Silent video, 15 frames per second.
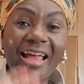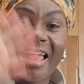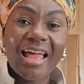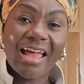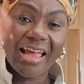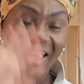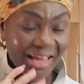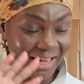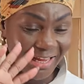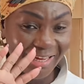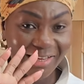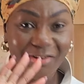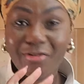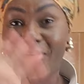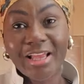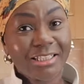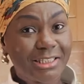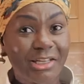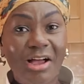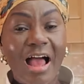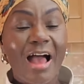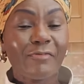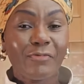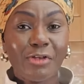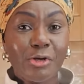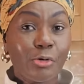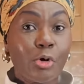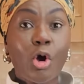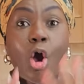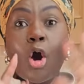Hey, great to have
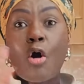you.